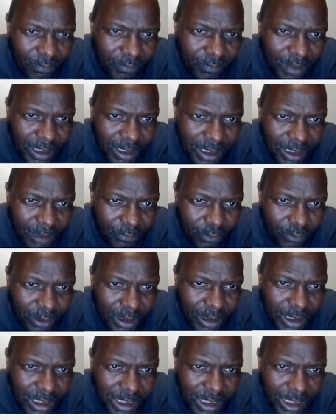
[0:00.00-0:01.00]
therefore in
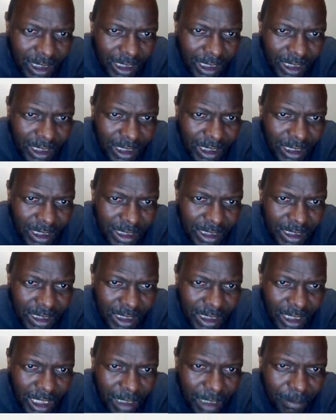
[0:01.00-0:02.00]
this circuit that this is the
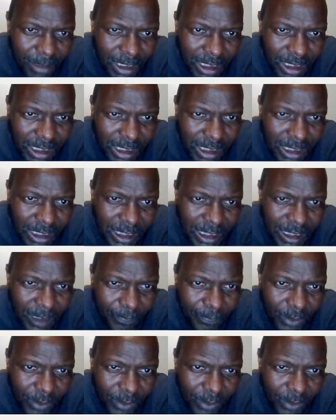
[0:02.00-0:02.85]
MSD here.